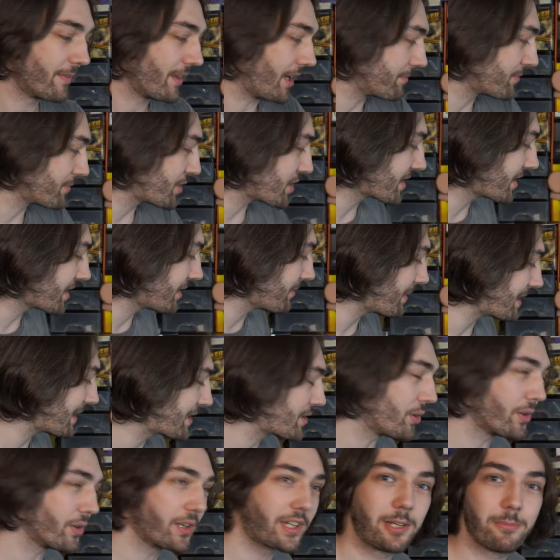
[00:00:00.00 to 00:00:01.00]
I'm just going to be
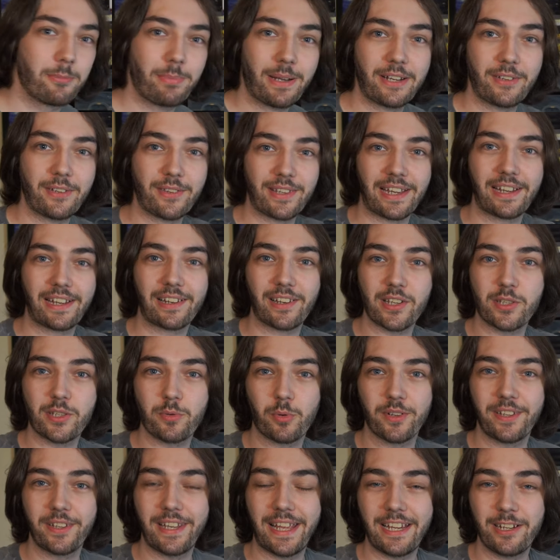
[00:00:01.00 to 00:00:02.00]
talking about the English
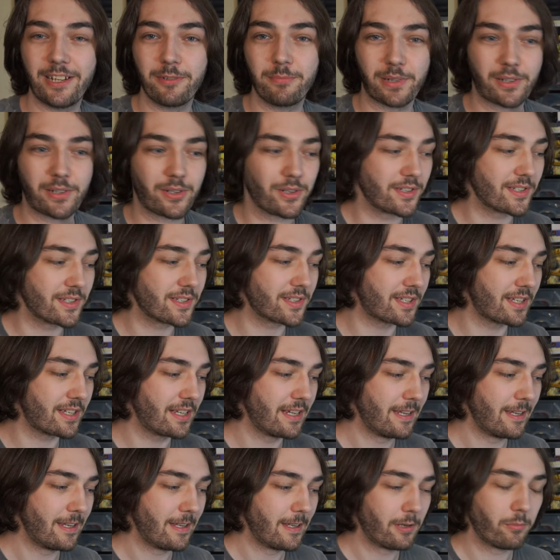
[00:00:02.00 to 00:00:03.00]
one now because,
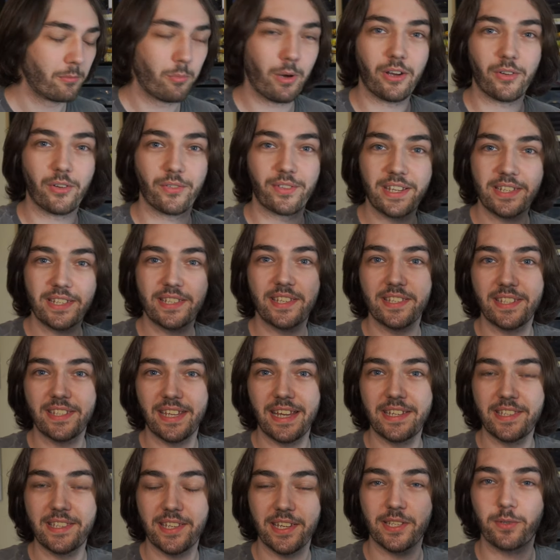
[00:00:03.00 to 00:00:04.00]
well, this is the
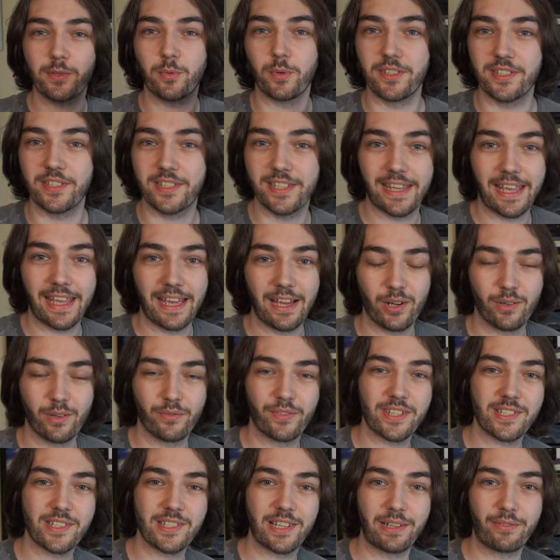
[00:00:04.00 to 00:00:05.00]
easiest one to get,
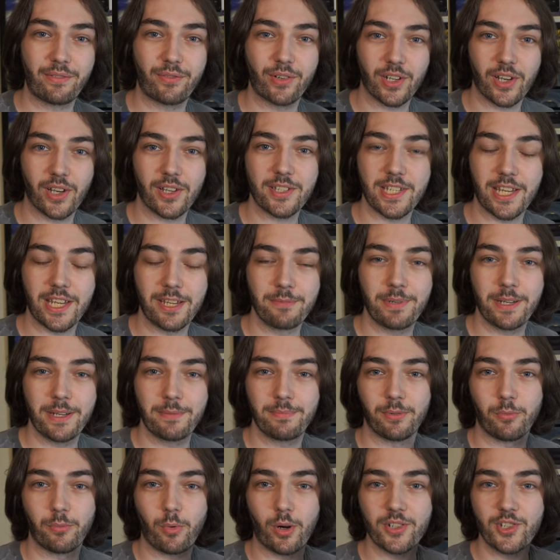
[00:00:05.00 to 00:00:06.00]
obviously, for a lot of you
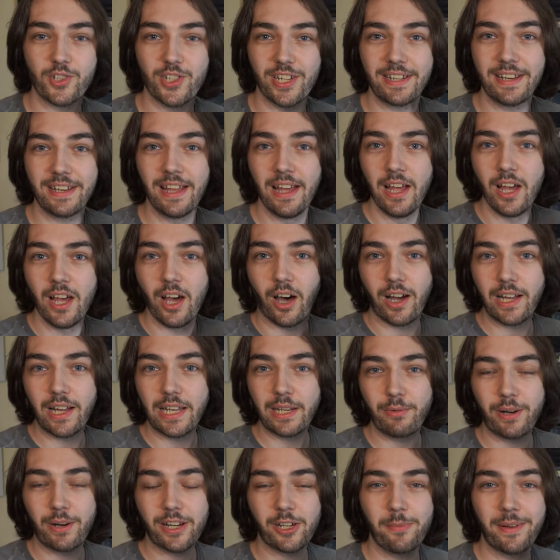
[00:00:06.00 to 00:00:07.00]
people watching.
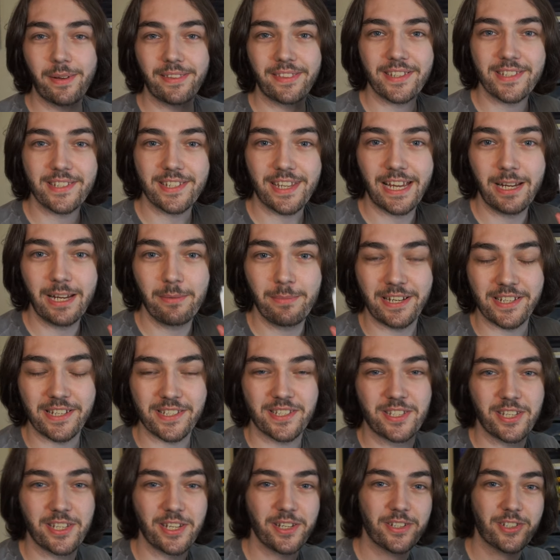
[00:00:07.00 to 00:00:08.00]
Highly recommend this game, and
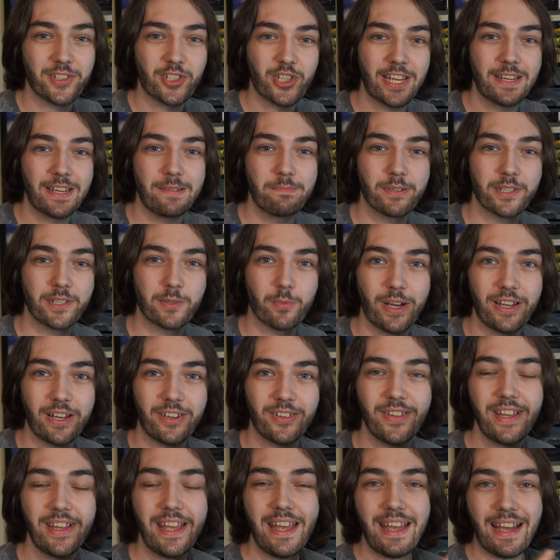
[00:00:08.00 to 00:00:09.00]
it's dirt cheap as
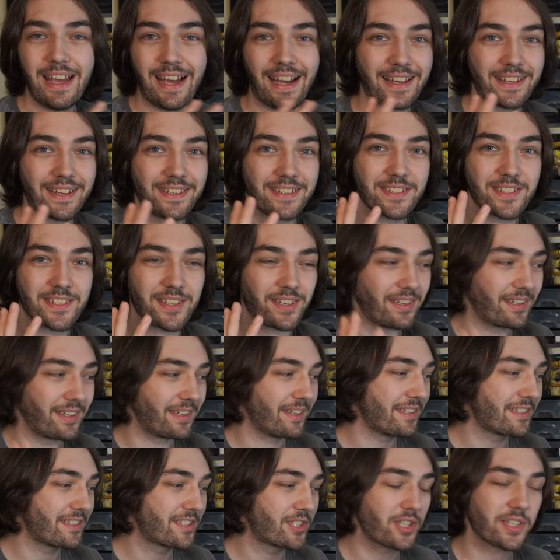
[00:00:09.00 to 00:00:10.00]
well, and
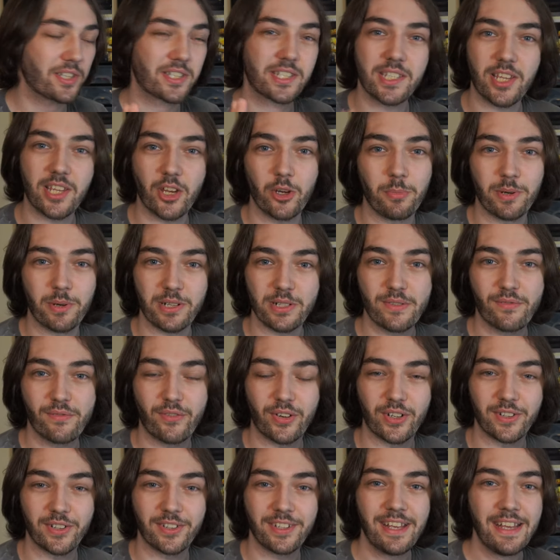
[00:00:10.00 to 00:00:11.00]
it's just so much
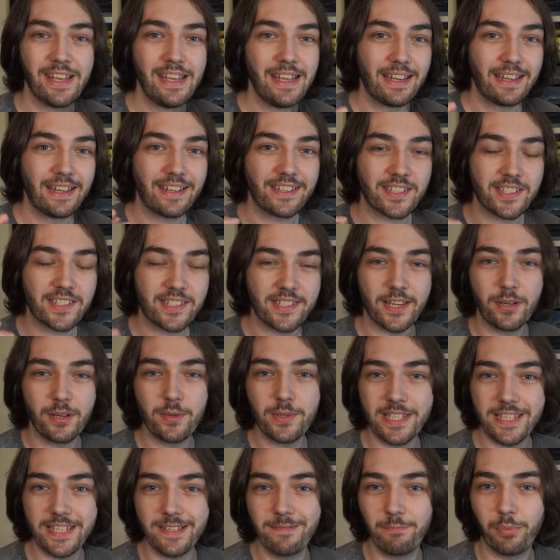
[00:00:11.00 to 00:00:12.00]
fun. It's so
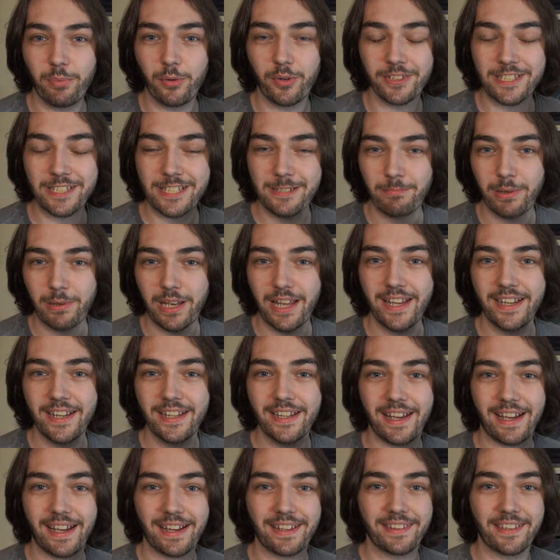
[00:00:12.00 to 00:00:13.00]
simple to
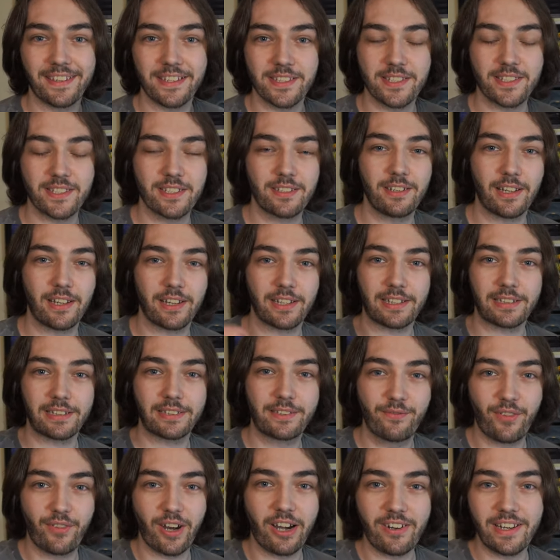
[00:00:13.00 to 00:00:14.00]
play, and there's like
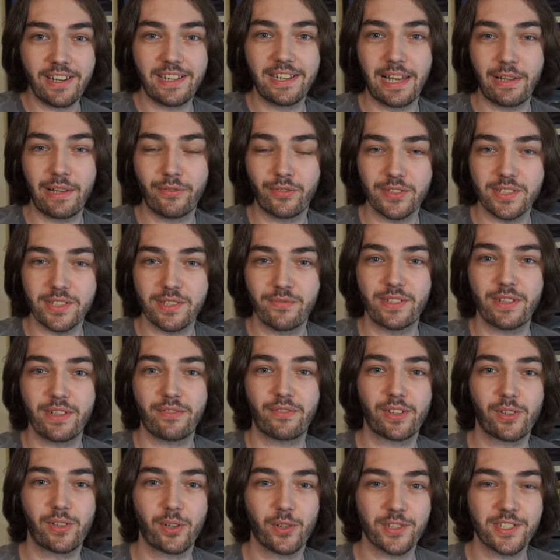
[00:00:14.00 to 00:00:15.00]
varying levels of
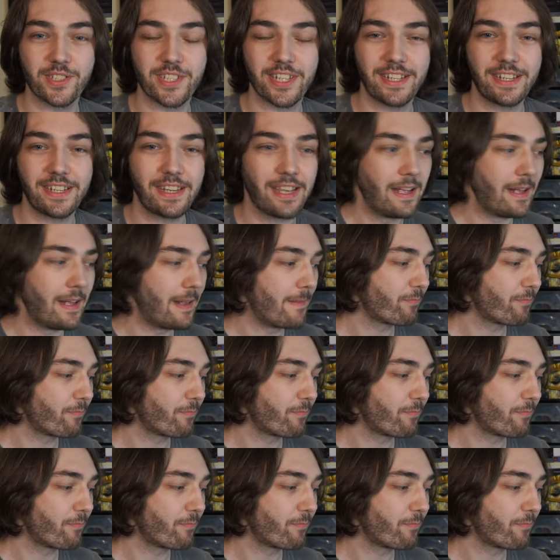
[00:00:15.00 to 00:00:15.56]
difficulty.